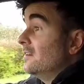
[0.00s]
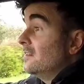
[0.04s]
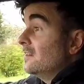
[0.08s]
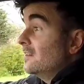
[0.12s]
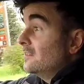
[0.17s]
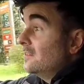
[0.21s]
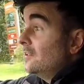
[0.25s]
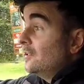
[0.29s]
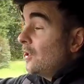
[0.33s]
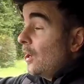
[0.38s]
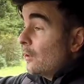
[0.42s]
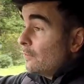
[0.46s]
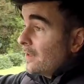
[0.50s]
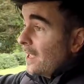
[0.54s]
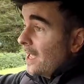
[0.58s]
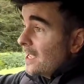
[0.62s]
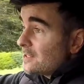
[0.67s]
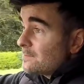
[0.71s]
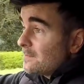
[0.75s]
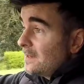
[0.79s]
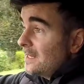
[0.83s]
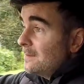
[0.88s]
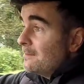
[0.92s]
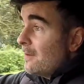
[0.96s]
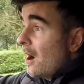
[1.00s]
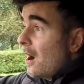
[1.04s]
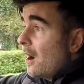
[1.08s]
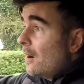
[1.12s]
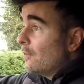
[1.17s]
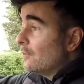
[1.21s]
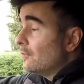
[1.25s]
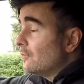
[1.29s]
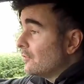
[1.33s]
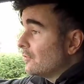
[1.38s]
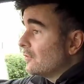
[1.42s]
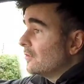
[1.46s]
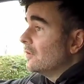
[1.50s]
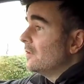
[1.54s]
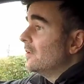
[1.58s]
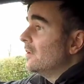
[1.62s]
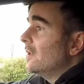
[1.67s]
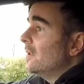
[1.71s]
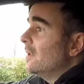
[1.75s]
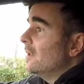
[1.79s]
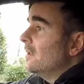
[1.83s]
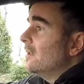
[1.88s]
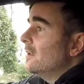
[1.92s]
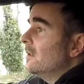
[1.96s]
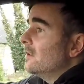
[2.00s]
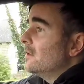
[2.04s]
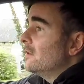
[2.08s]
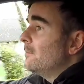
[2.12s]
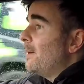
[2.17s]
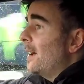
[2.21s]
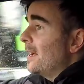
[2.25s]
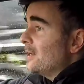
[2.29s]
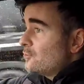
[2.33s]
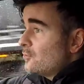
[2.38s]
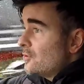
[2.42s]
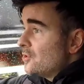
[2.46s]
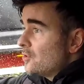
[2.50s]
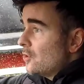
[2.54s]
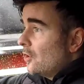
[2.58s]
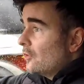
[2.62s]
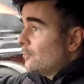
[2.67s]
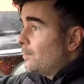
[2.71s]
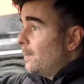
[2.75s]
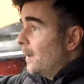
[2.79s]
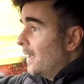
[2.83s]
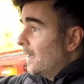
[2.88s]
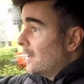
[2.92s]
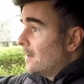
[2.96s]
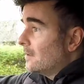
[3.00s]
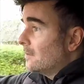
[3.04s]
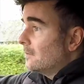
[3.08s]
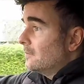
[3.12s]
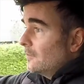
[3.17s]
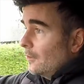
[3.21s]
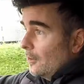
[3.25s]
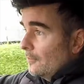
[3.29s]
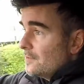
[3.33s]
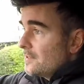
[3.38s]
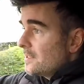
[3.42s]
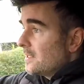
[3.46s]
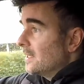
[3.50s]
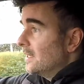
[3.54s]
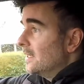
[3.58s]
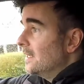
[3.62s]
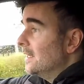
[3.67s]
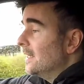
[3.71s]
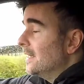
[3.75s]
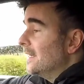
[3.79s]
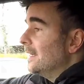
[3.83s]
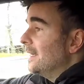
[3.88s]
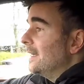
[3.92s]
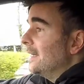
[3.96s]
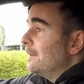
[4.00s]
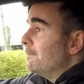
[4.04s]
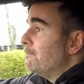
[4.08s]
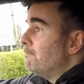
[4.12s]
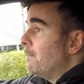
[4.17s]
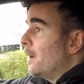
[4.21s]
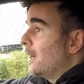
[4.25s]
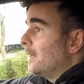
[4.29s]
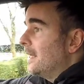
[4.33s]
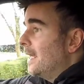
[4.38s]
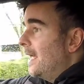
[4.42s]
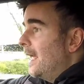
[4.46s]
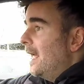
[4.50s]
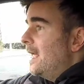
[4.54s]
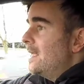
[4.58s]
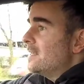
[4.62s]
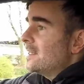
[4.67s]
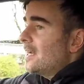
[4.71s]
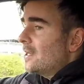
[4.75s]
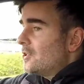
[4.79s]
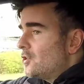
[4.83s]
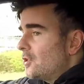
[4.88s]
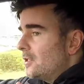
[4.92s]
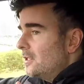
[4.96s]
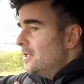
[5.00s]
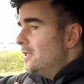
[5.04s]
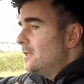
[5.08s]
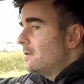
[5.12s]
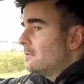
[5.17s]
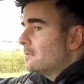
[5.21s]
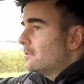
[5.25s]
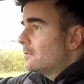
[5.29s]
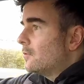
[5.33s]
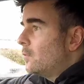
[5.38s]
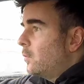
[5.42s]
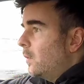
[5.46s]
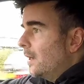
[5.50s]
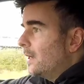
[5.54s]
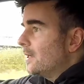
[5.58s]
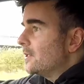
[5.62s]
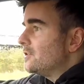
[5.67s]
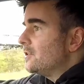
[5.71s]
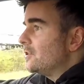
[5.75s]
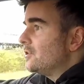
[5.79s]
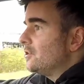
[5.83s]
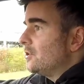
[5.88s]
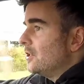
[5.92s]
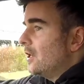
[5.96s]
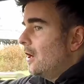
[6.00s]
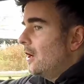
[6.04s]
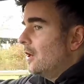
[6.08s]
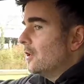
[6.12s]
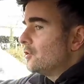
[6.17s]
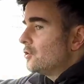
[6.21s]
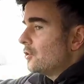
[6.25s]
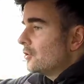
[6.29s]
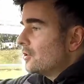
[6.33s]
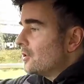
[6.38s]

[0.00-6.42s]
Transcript: You don't get as many miles. The battery's not as big, obviously, but it is actually quicker to charge on a